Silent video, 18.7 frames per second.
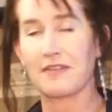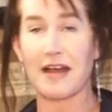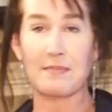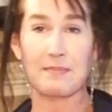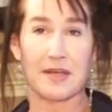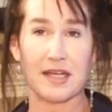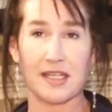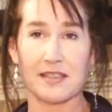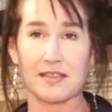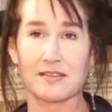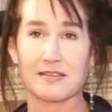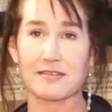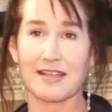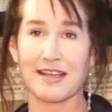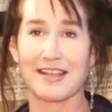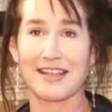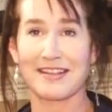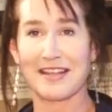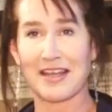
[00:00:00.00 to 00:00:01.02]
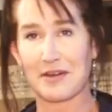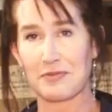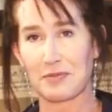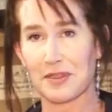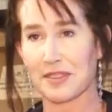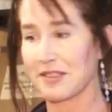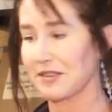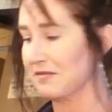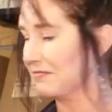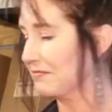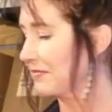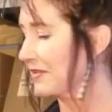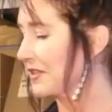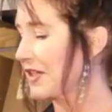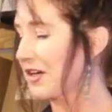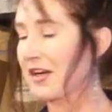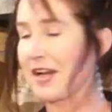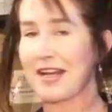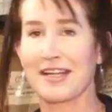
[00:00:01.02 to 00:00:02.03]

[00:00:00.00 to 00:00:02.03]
5 minutes, and then we'll start